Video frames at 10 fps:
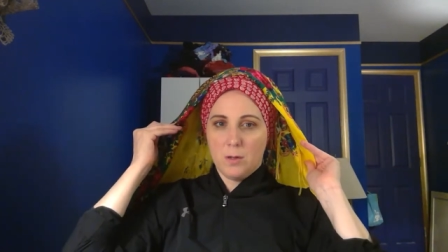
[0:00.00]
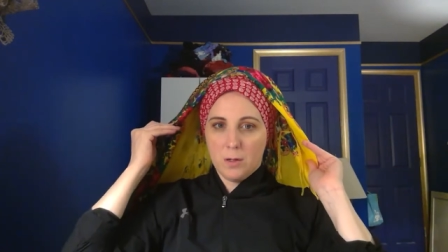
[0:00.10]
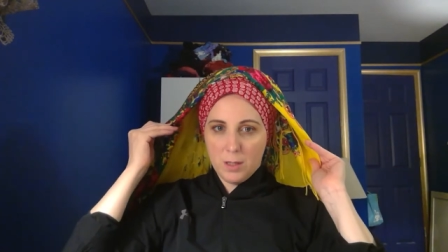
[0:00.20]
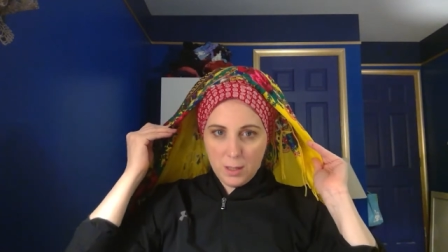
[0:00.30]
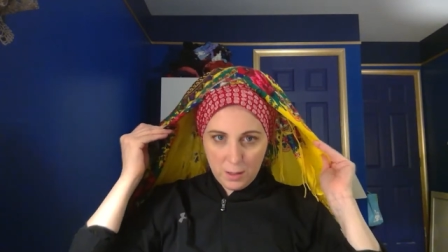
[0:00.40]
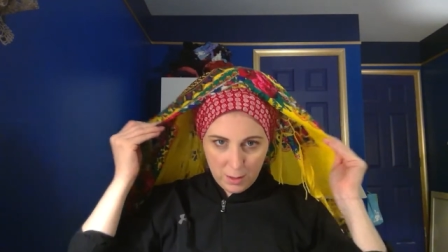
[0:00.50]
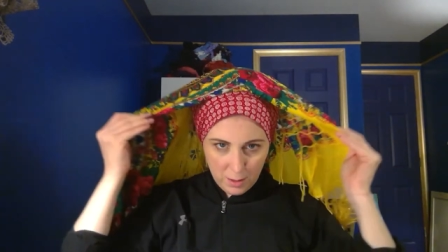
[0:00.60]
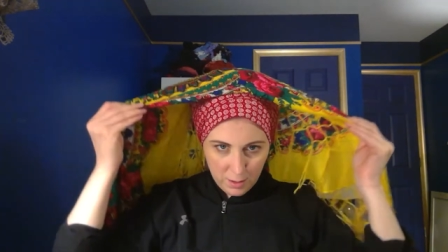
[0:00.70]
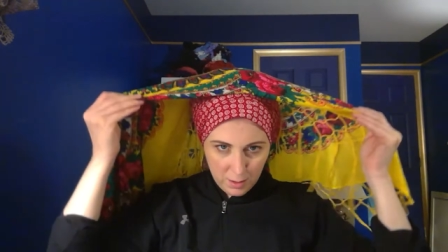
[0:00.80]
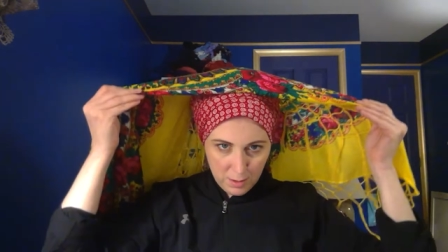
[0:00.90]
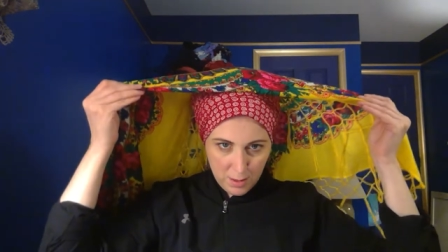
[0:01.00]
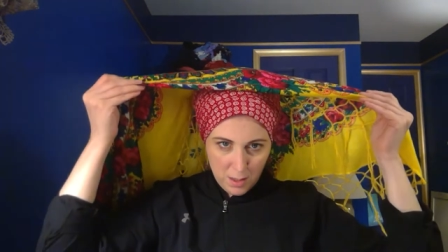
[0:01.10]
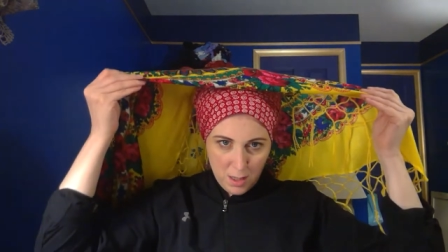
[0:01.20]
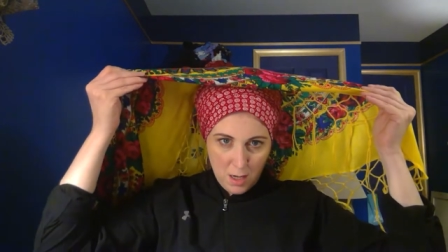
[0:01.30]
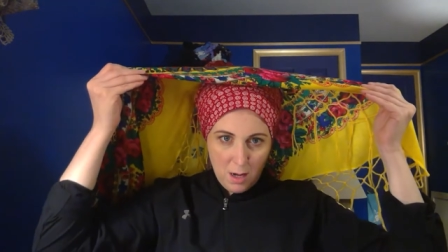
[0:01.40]
earlier,
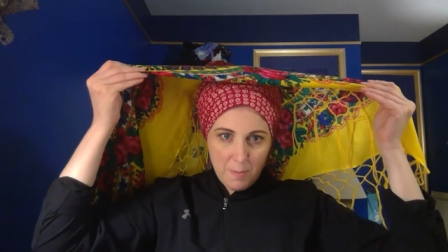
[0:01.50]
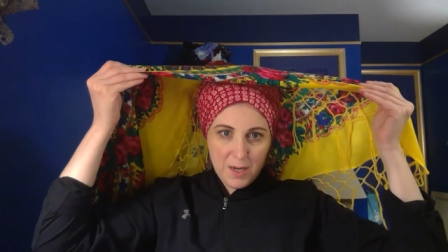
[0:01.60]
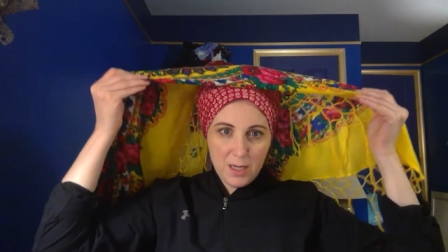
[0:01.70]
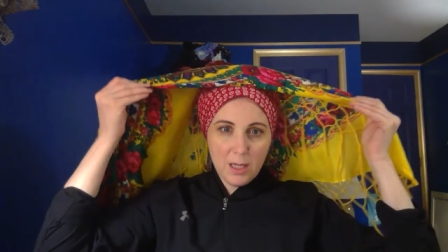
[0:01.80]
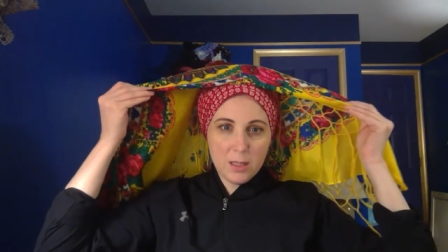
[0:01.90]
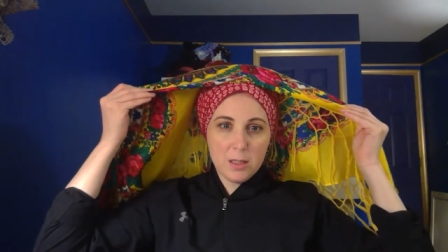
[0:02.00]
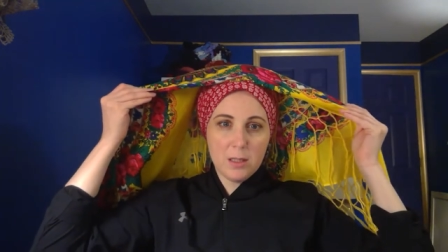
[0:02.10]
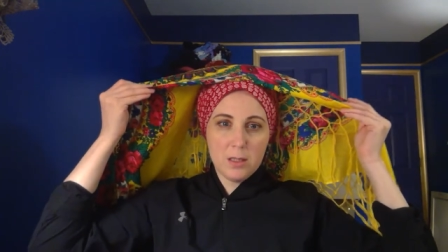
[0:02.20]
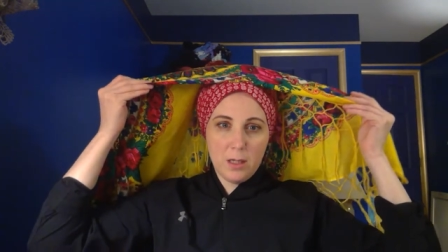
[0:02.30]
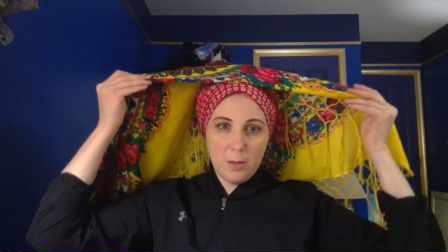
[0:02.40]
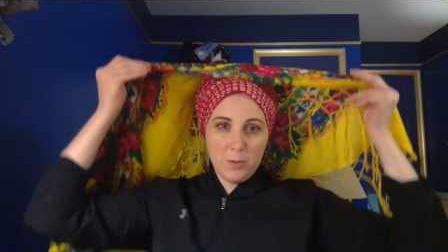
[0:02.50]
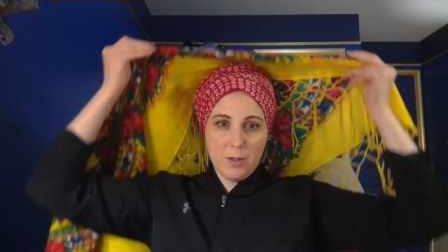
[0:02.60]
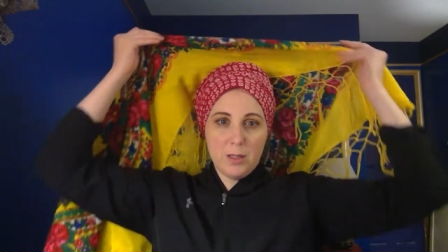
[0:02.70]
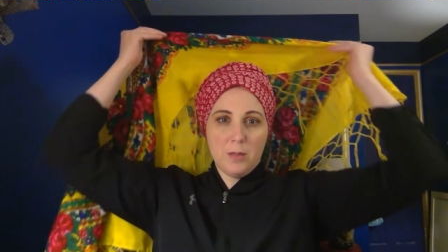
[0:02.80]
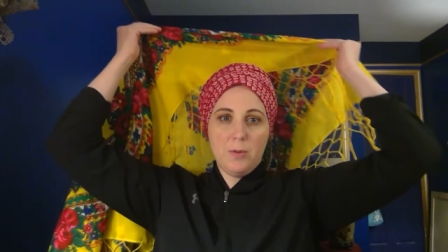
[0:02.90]
but it's the same
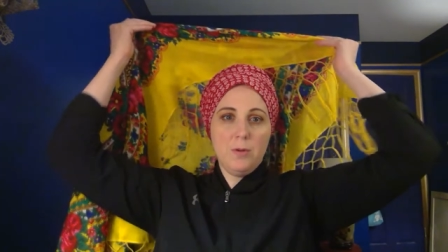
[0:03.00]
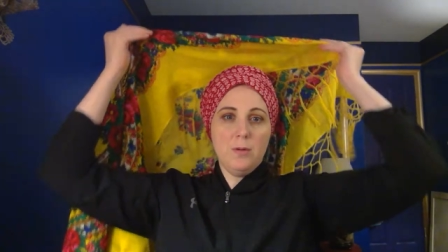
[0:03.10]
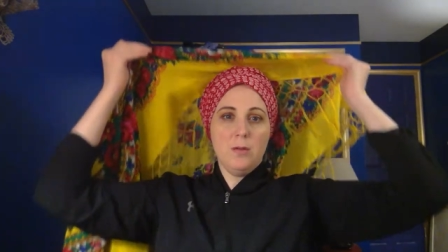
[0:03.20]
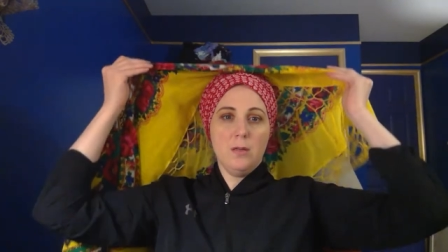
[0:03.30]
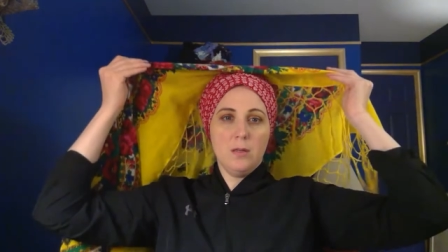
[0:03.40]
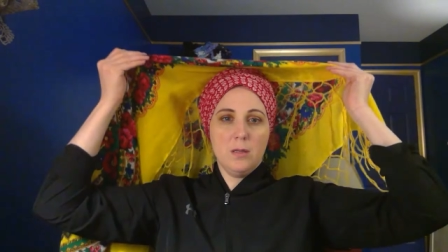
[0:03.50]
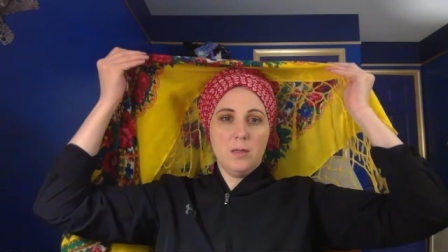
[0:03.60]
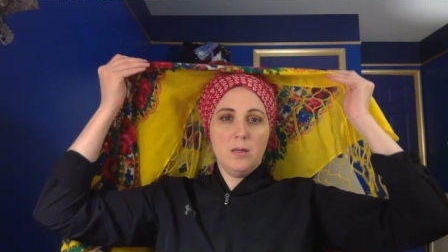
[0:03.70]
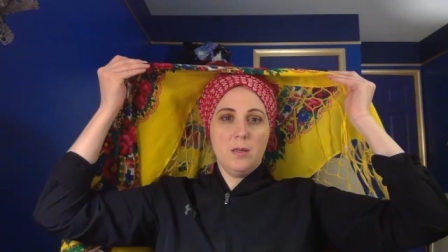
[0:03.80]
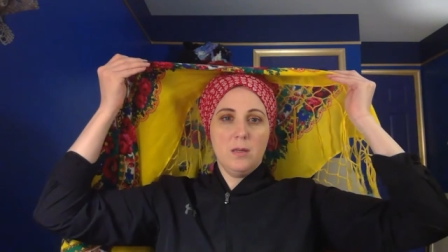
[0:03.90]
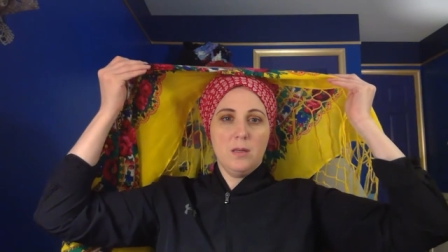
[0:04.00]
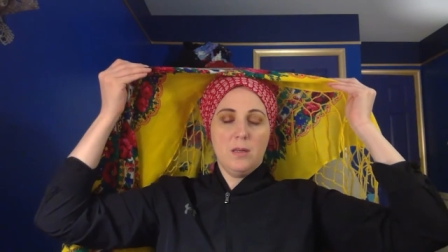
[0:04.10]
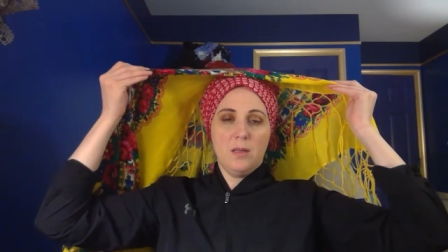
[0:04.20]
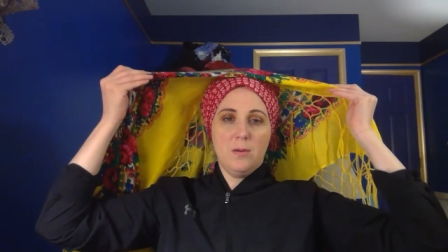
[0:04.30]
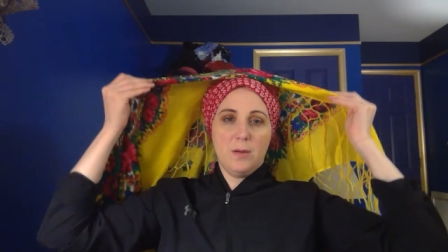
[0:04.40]
principle.
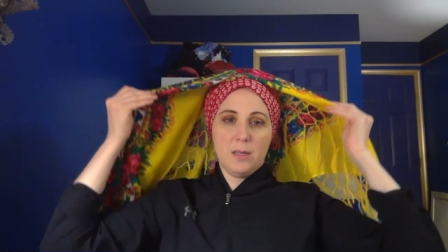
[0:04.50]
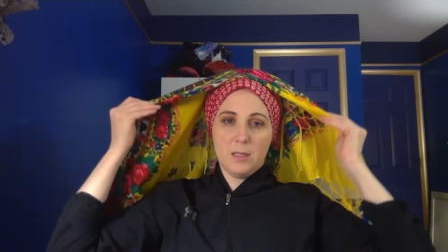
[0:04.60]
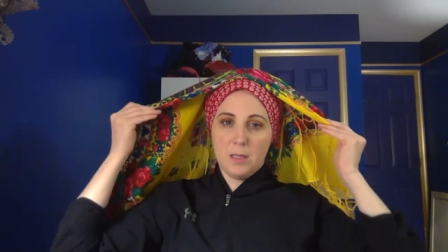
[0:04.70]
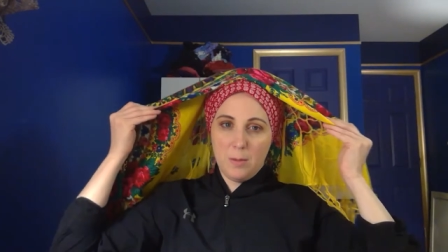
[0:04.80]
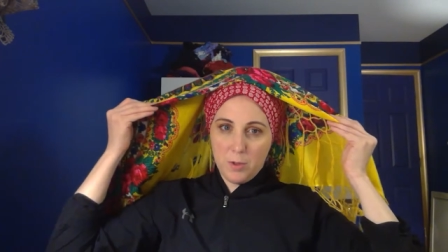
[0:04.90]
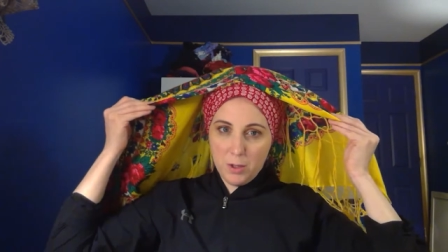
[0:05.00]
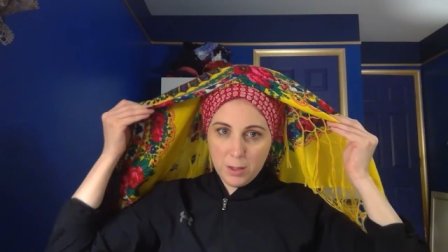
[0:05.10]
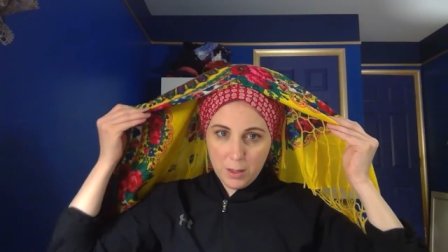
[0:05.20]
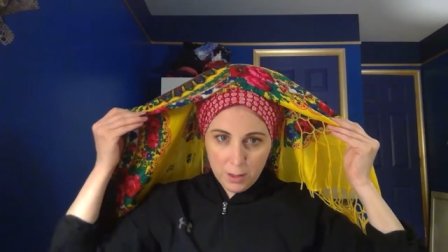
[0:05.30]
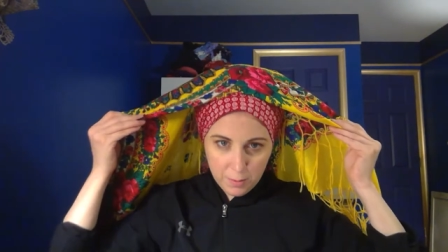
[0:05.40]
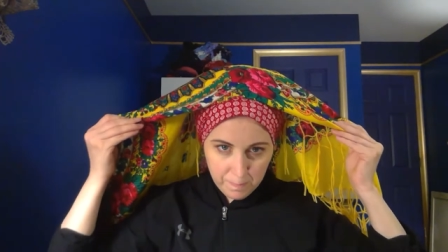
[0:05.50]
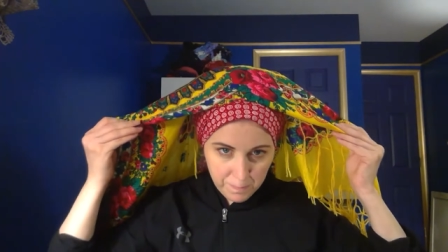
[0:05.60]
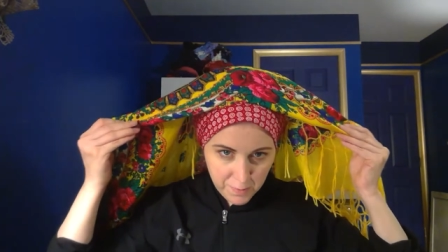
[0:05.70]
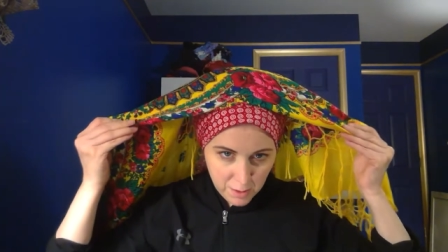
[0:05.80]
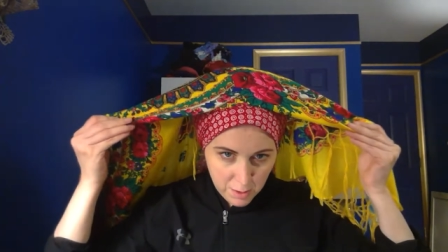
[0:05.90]
You'll get the same look.
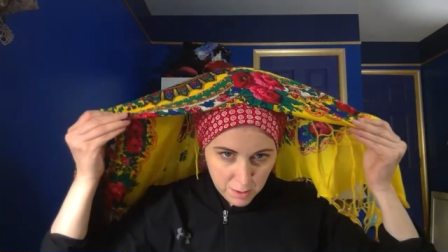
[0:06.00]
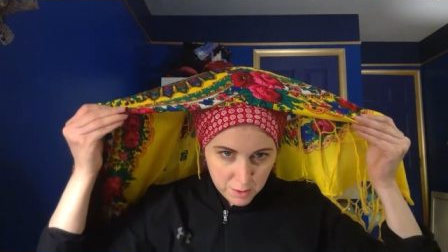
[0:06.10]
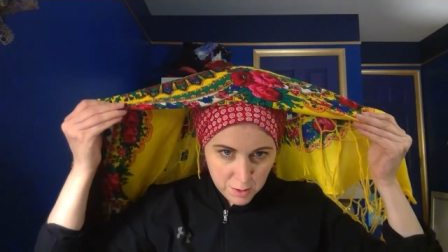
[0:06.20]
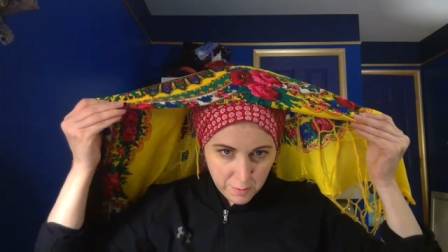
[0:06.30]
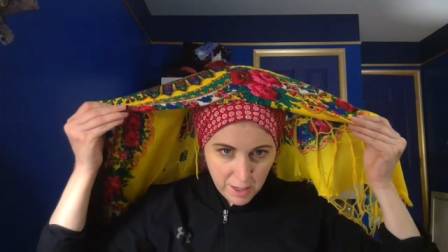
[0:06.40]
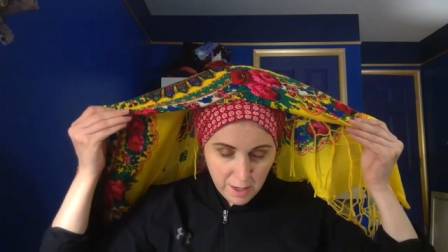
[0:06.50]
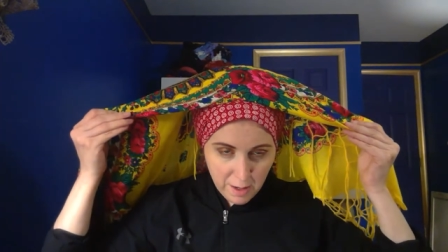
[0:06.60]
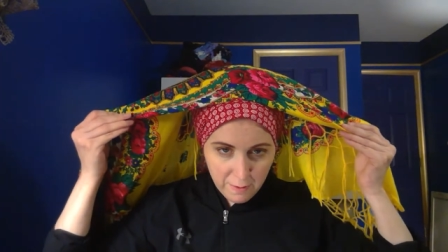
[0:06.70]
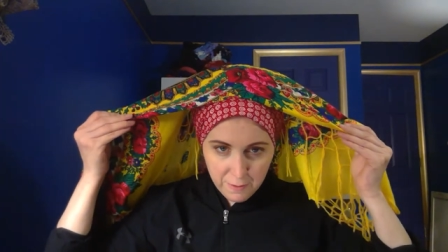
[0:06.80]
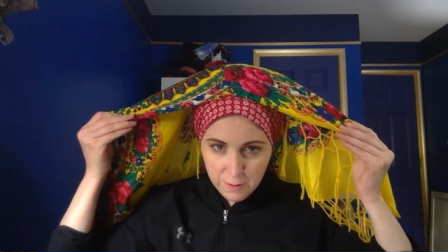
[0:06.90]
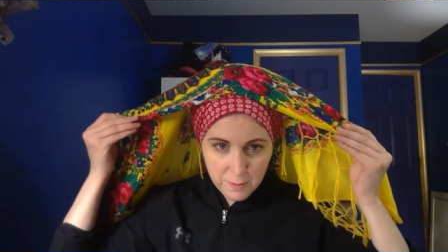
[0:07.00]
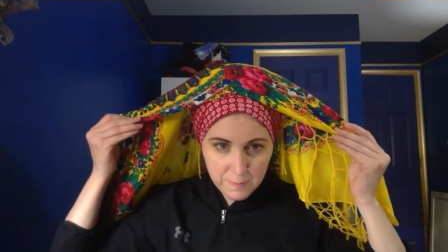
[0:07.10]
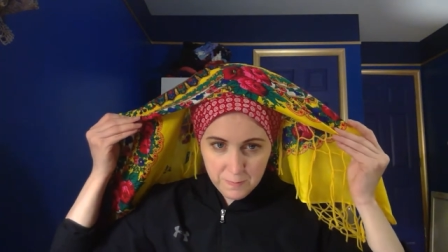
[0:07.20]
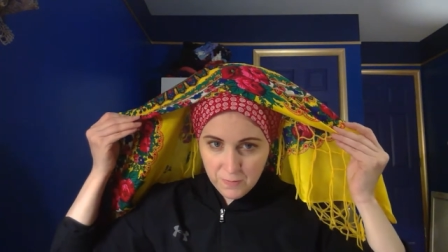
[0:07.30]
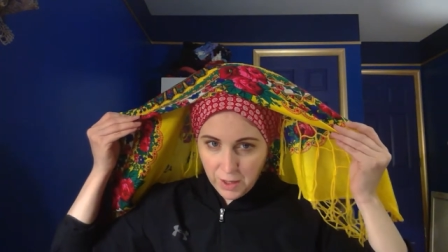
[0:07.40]
So we have
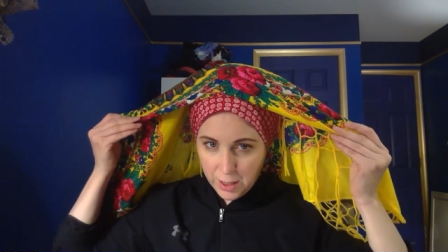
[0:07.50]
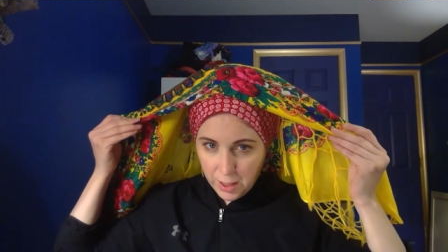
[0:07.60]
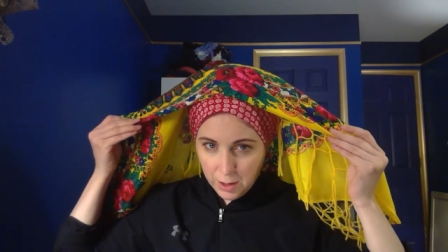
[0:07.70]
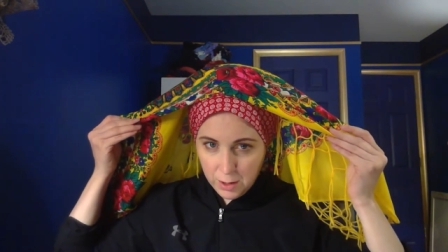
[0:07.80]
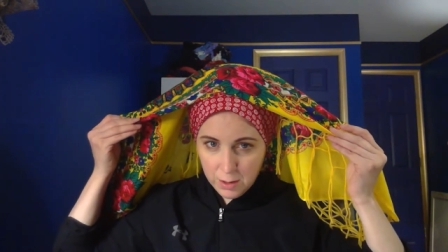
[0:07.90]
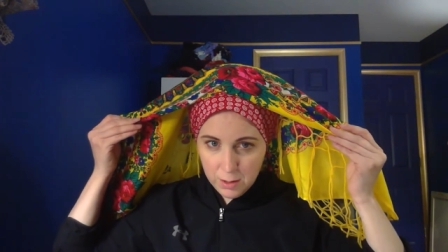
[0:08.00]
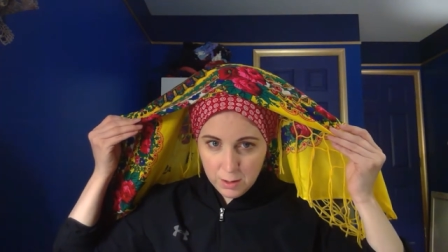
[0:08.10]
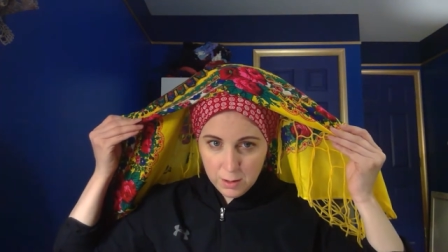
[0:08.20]
right here,